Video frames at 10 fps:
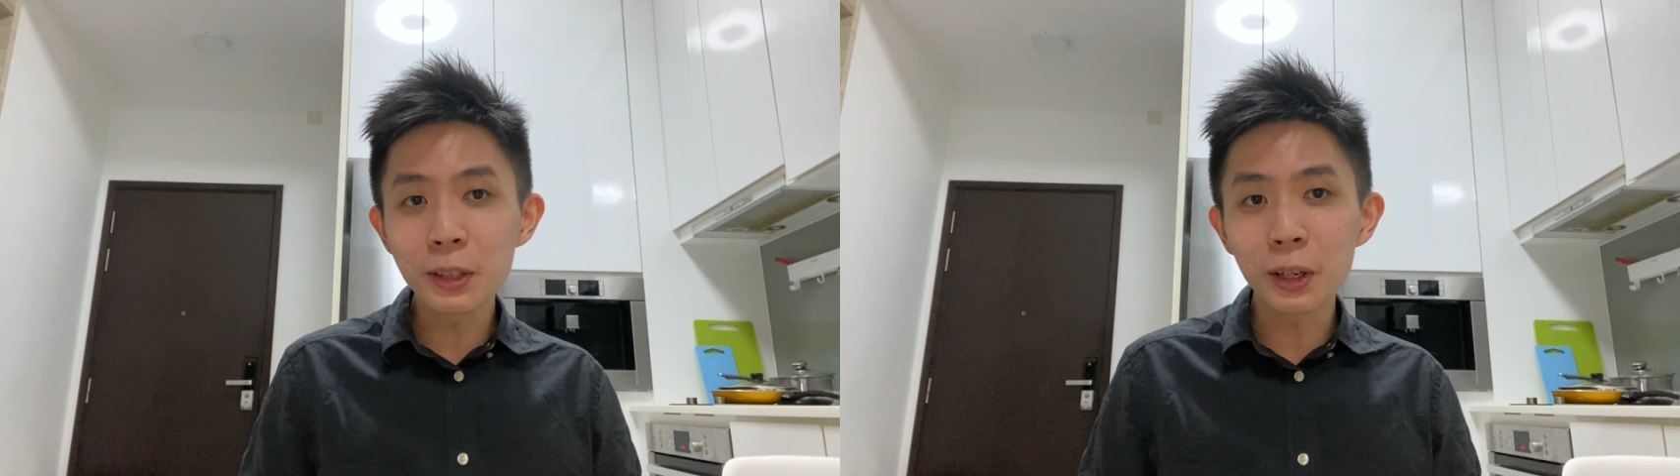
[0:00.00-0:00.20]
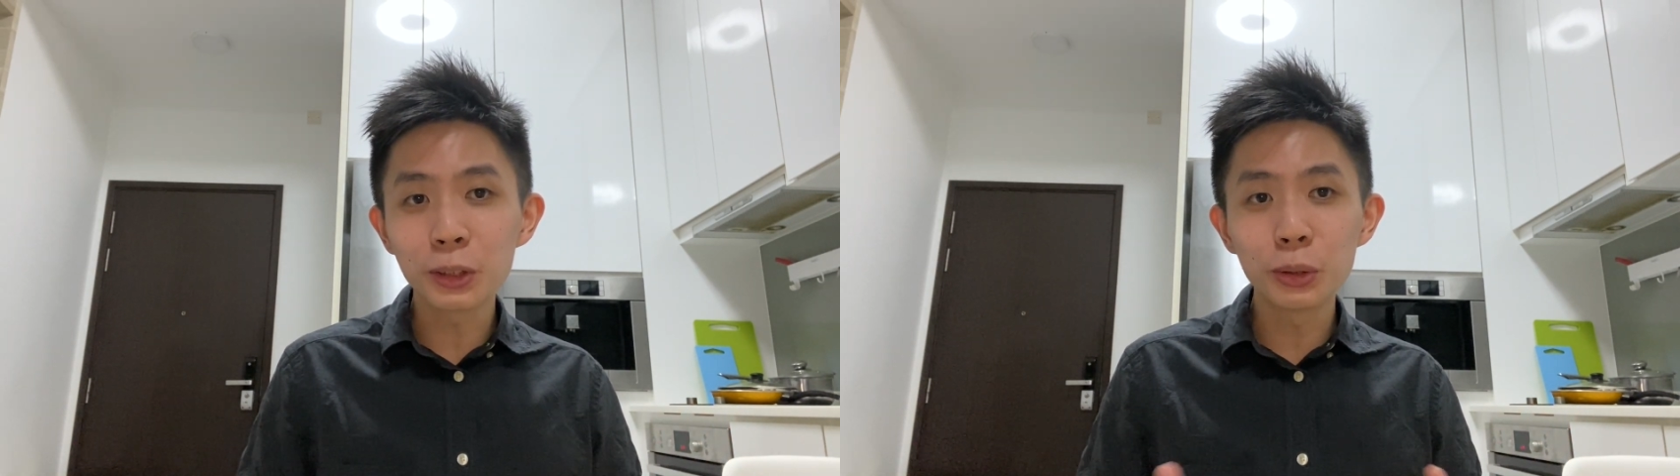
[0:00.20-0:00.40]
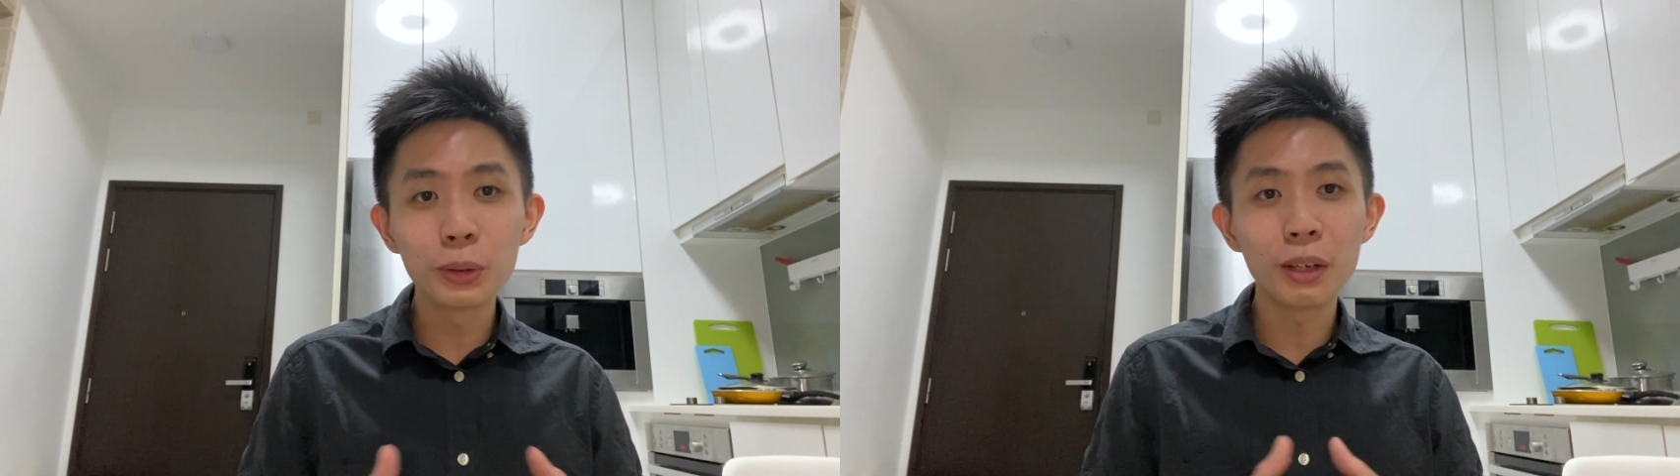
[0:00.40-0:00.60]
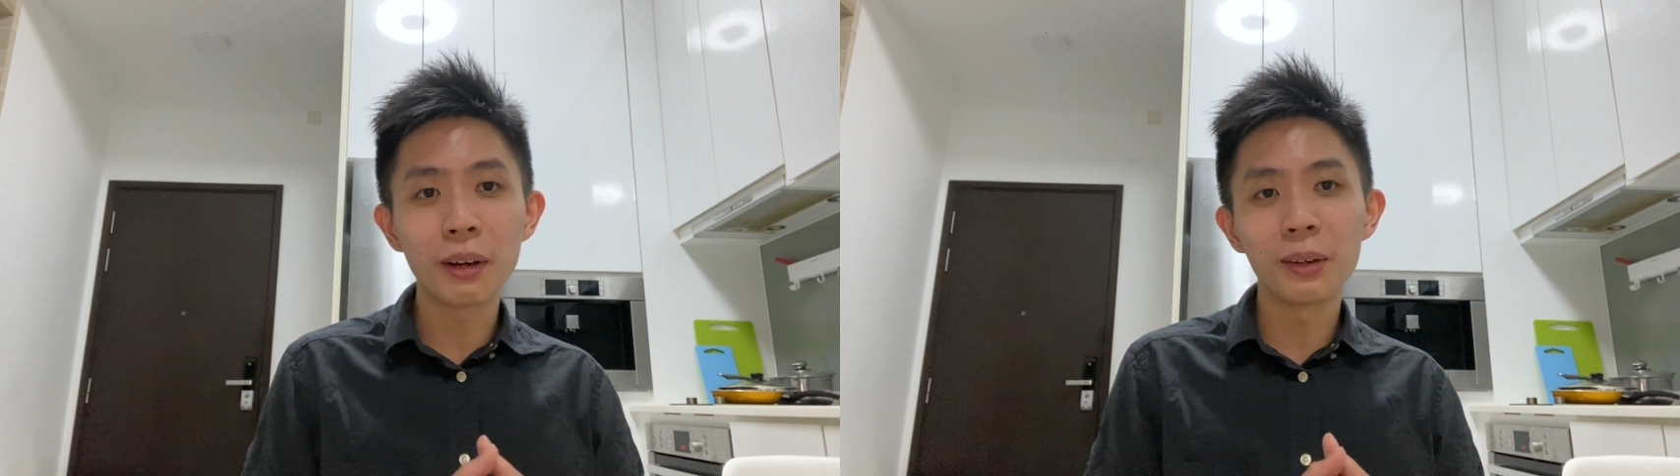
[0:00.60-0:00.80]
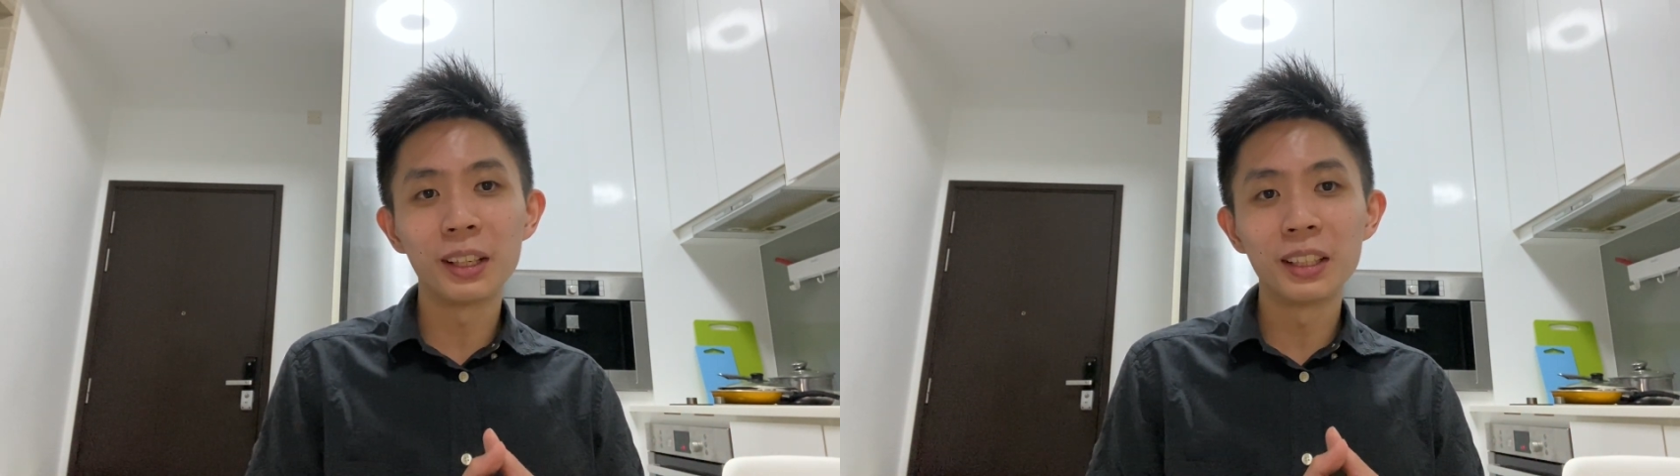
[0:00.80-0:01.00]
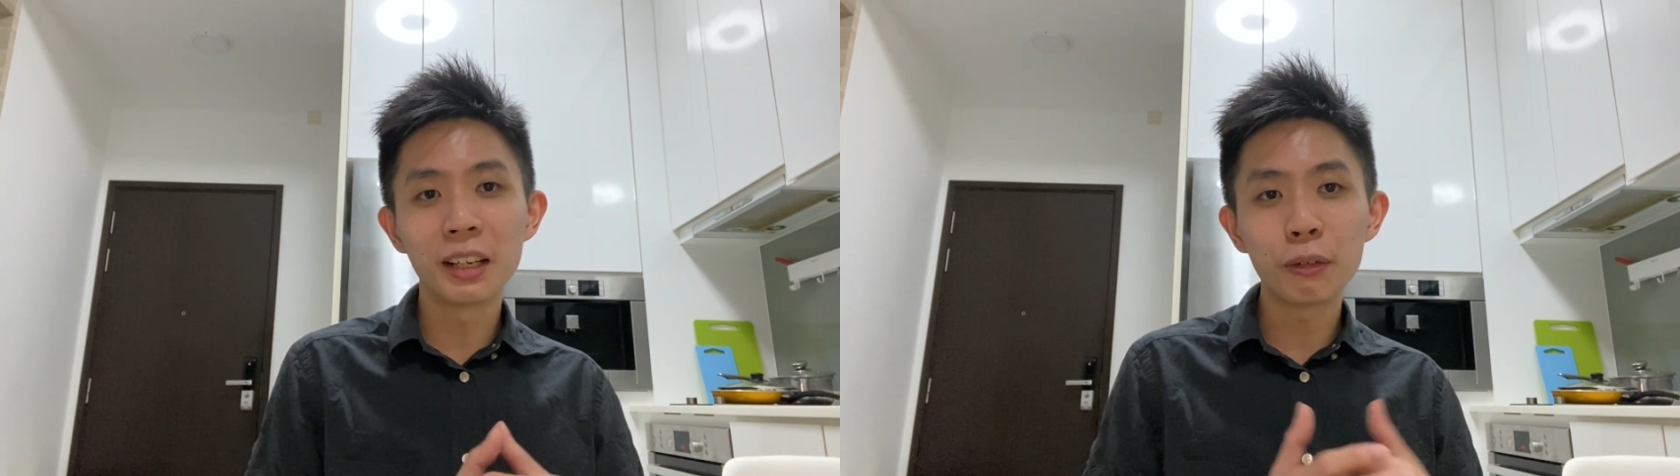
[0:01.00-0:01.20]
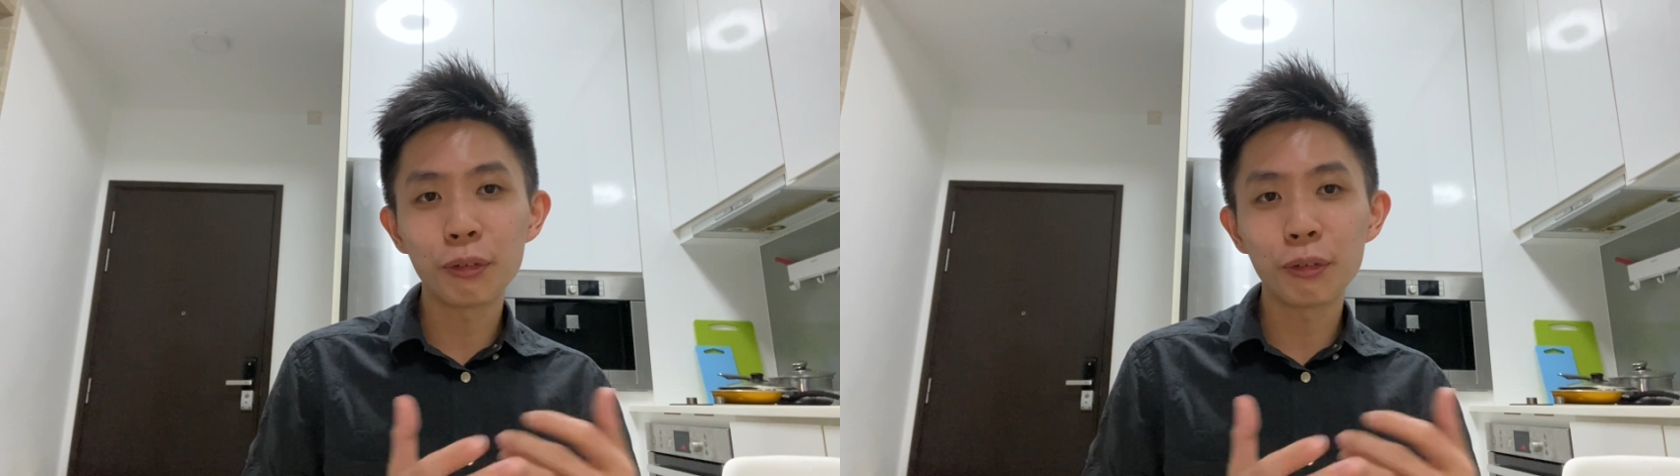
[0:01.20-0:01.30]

not do if I were earning